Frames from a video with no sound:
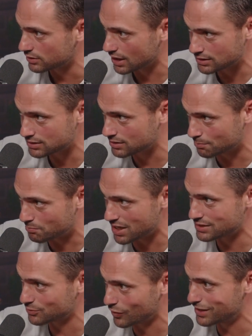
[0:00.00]
That's the
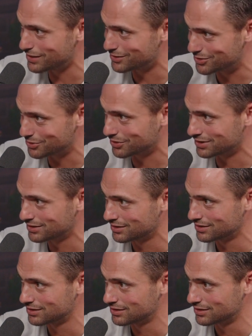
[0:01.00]
best way to do it,
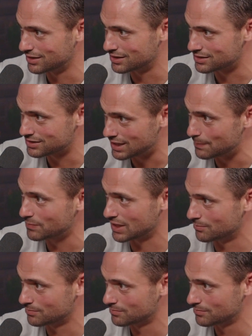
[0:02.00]
is tip
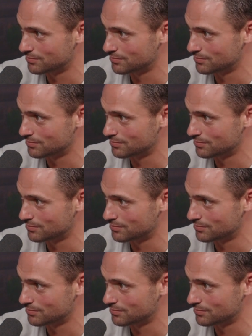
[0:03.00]
them.